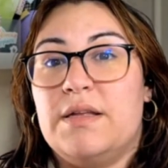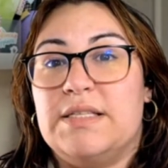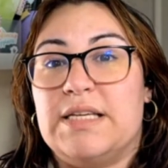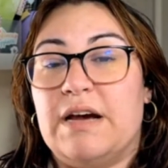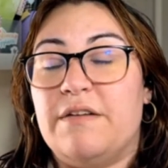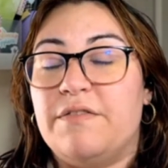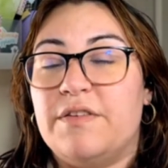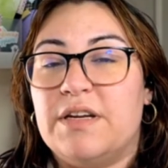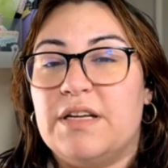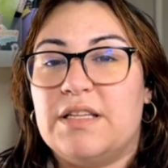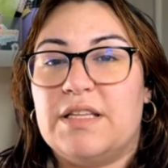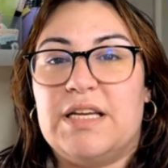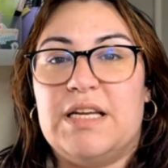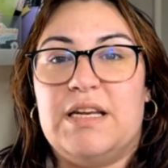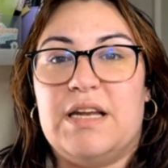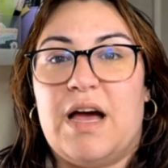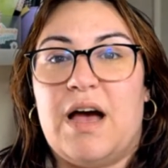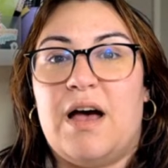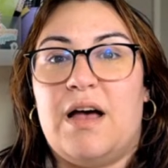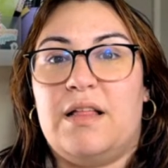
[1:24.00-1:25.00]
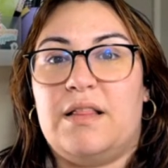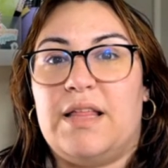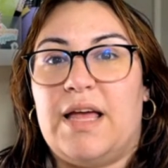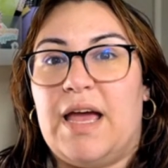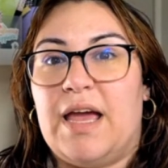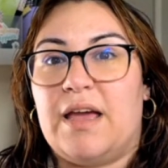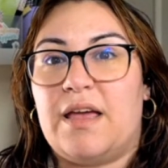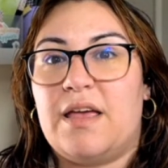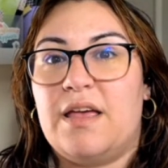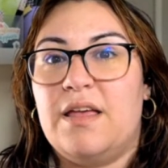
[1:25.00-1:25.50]
definitely not
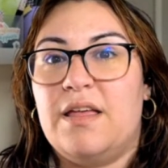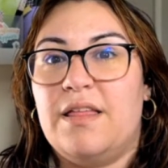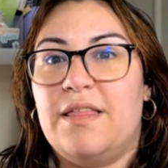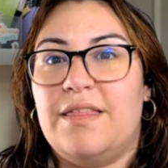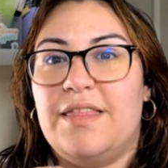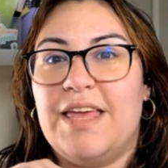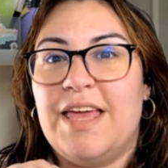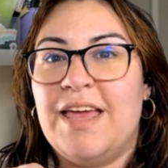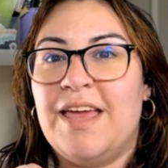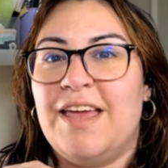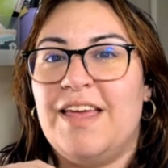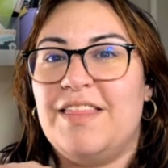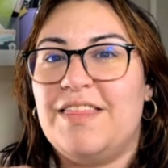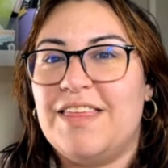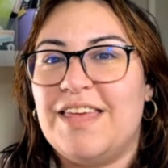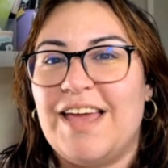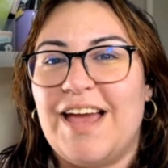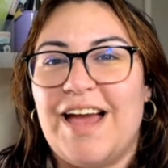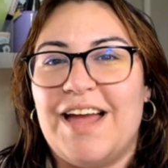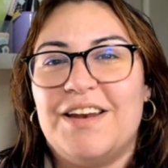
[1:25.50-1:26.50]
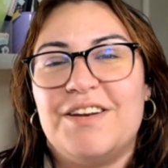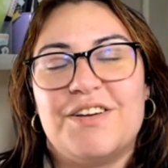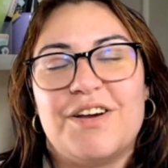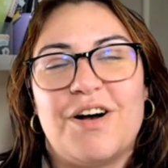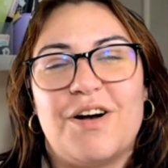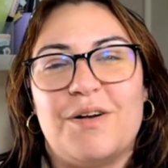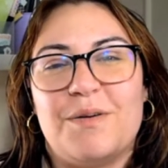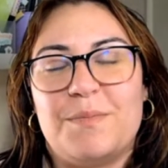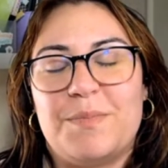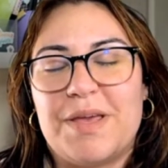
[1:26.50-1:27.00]
like the end
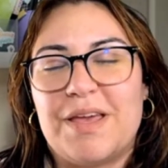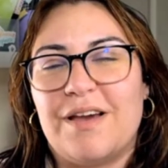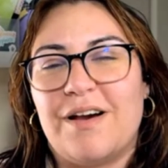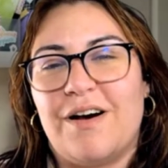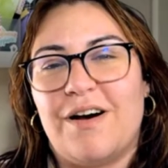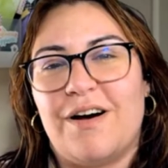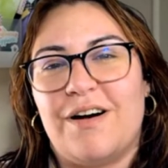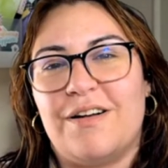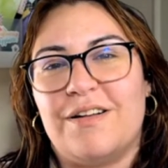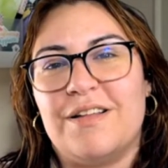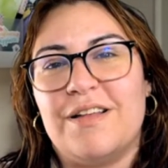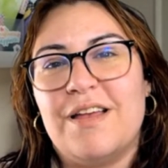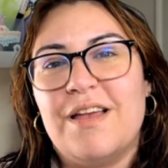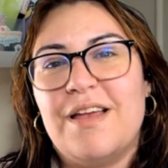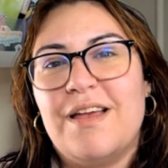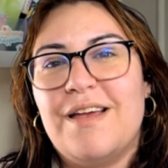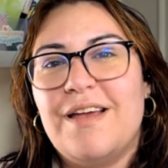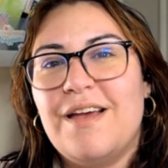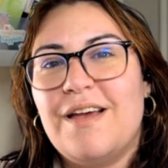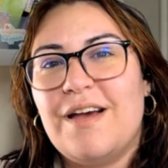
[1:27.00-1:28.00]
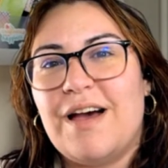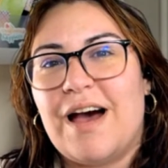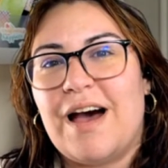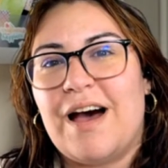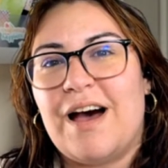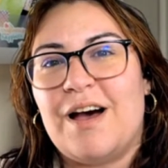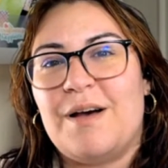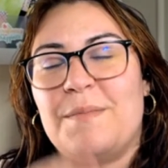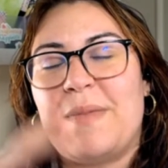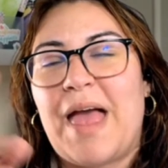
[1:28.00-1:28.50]
all be all
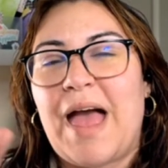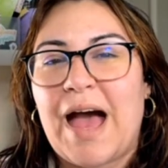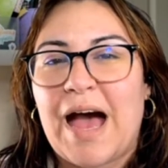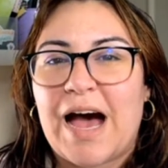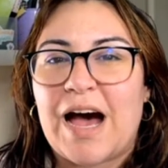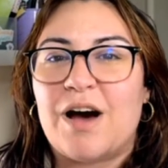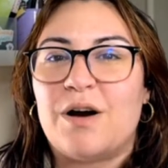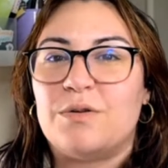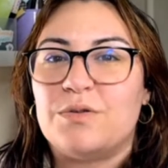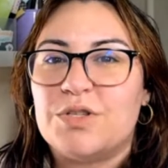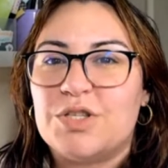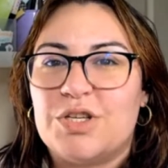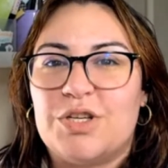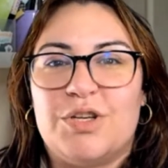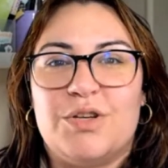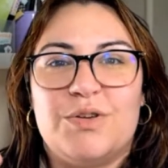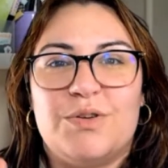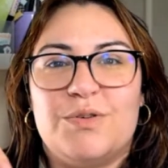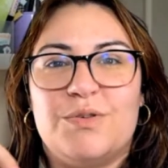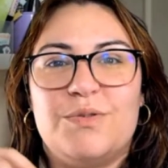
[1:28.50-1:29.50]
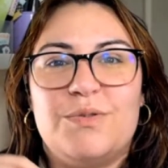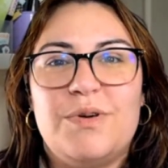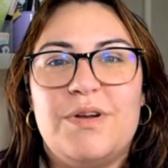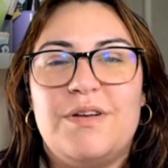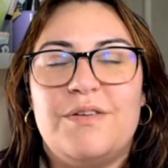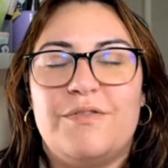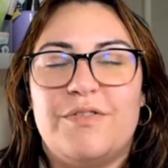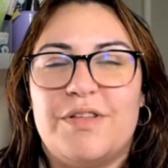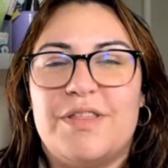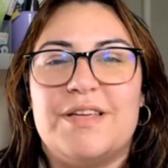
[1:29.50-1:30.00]
how to
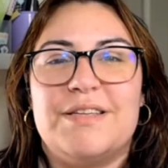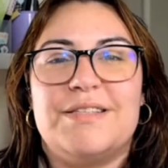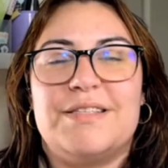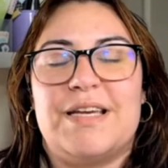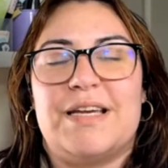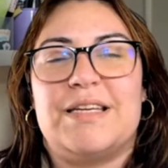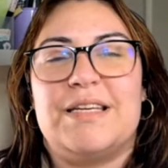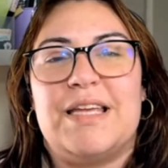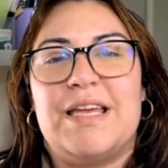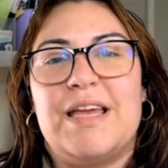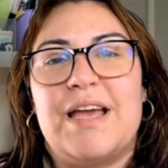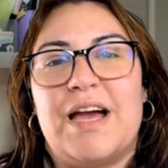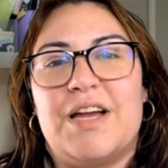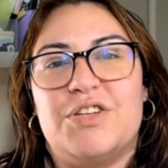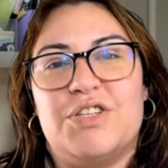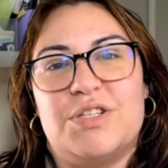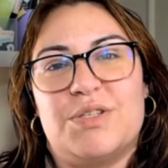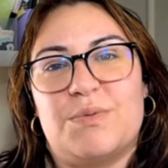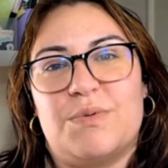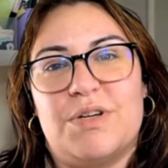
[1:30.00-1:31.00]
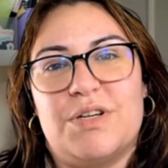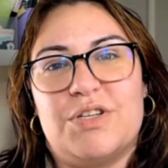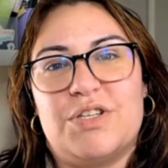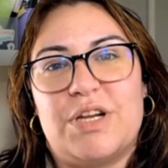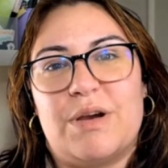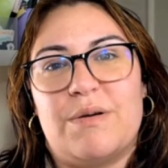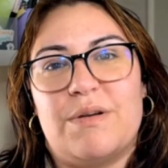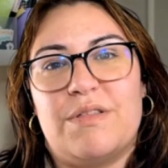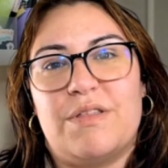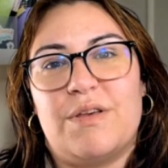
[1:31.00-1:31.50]
for this technique. I just want to
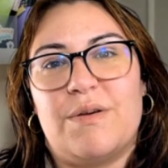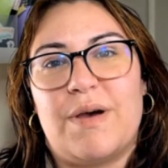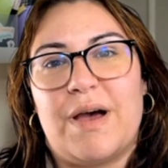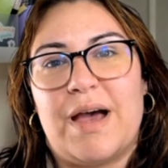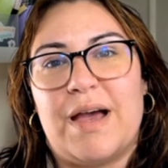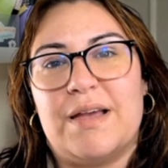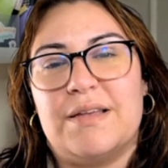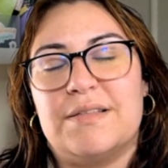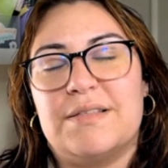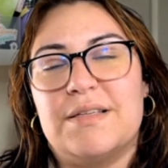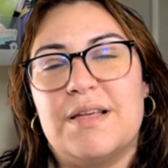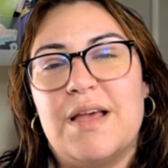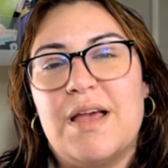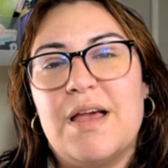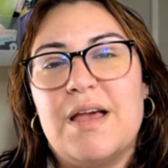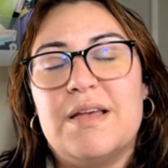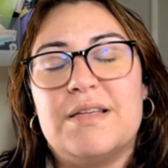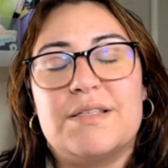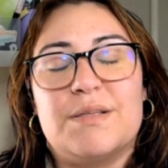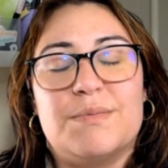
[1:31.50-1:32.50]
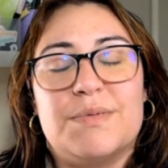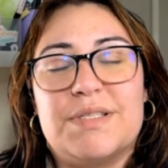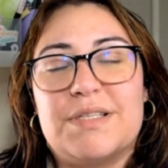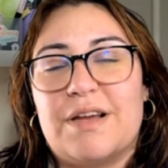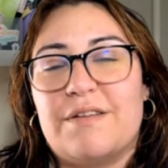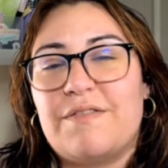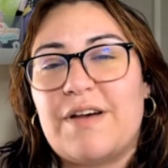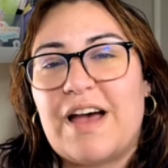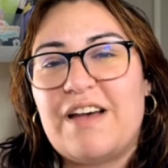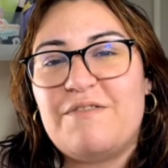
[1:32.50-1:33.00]
share with you guys some
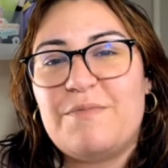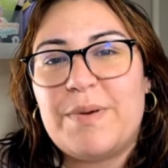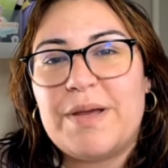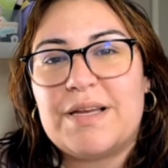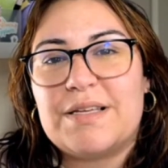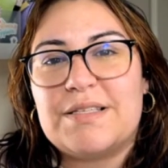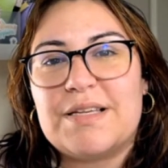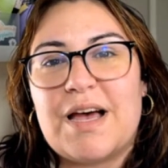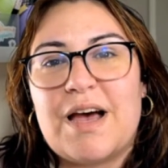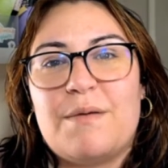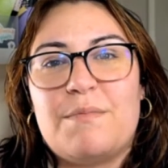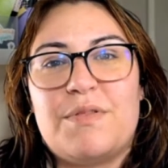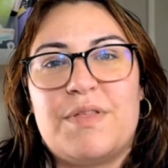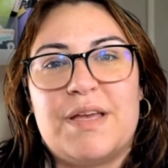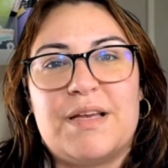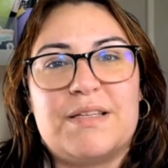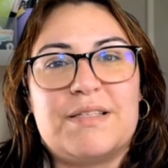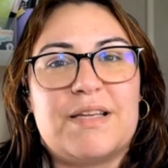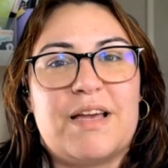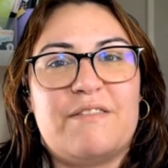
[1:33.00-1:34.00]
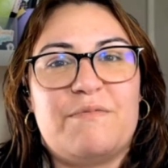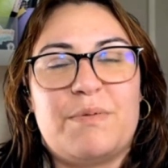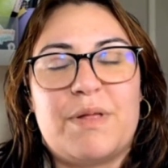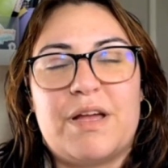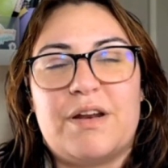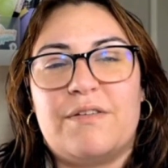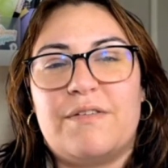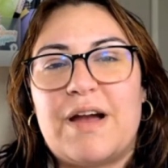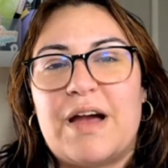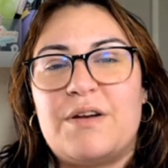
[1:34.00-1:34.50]
stuff I've picked up, things I've
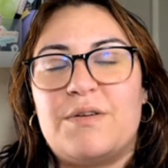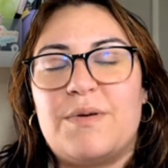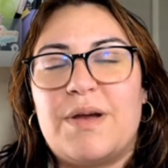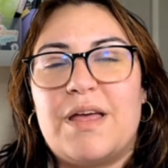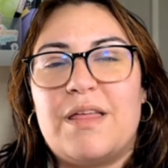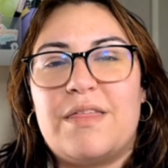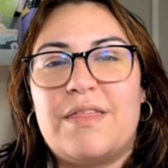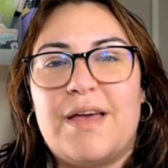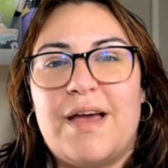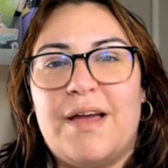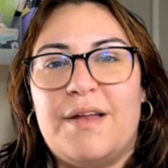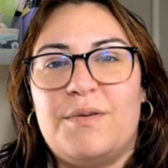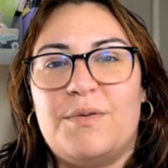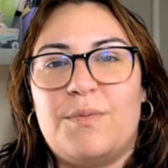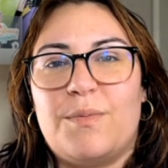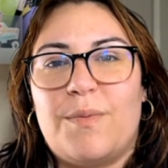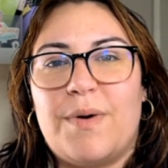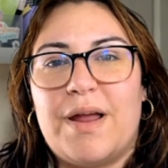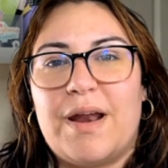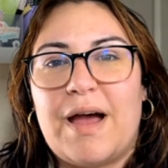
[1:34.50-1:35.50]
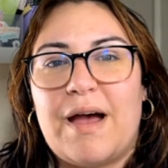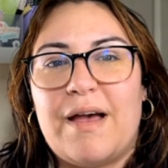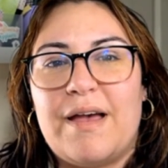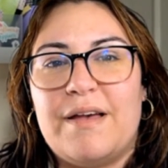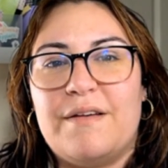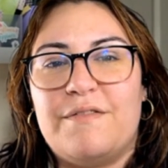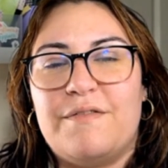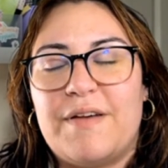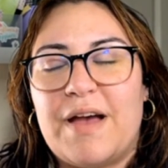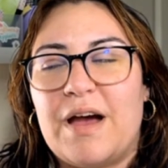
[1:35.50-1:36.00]
played around with, and what I
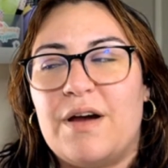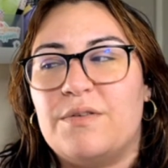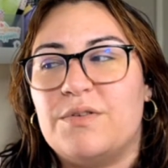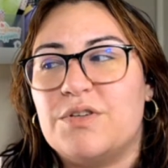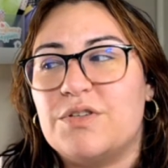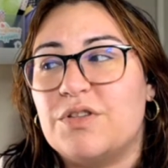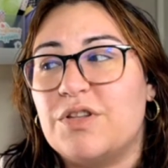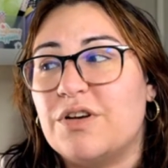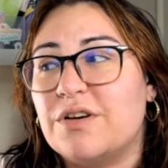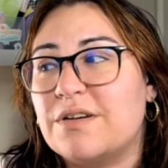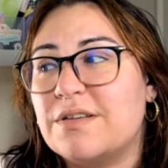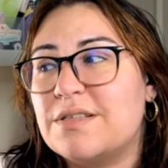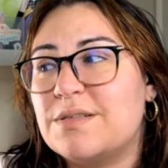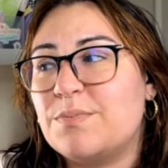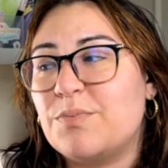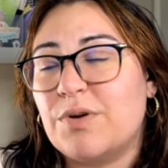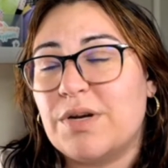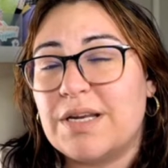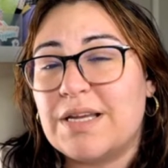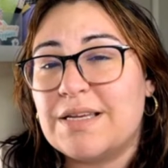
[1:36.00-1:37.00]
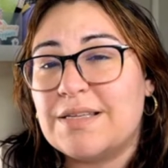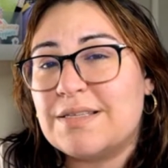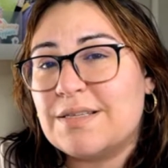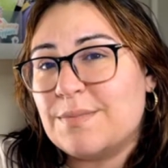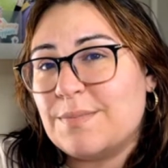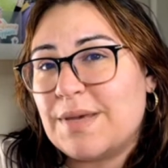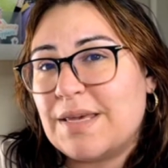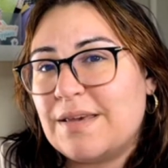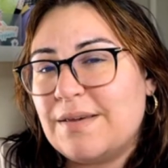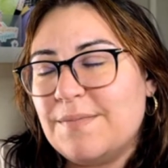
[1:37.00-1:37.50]
have found looks pretty
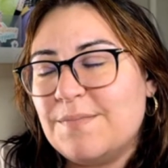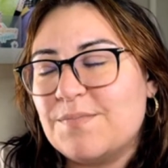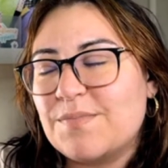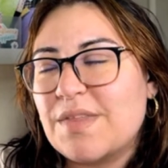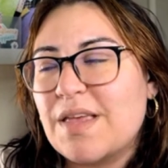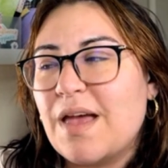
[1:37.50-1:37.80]
to me.